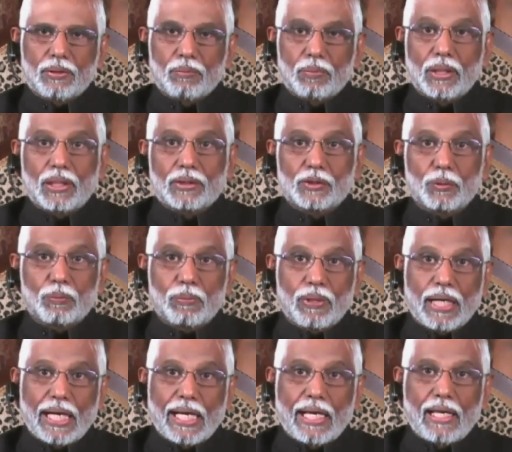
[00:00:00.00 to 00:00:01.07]
because the
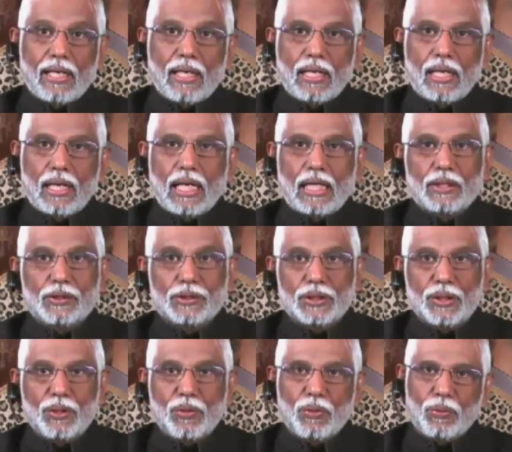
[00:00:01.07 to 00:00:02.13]
brain and
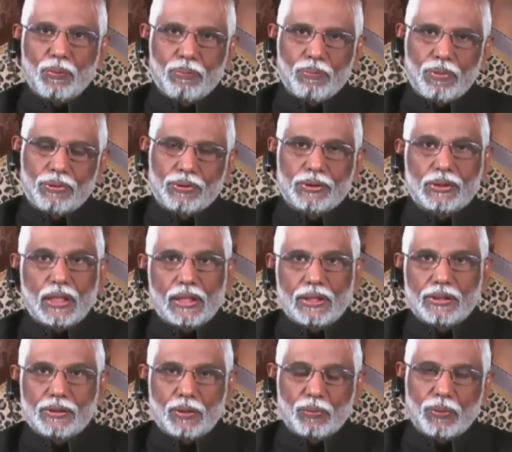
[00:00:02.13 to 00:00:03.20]
genome
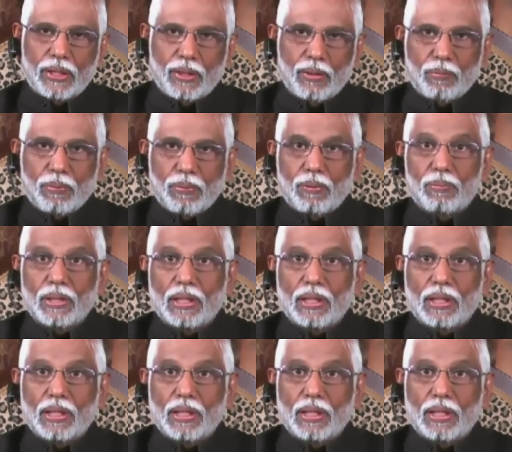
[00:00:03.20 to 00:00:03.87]
studies are very important,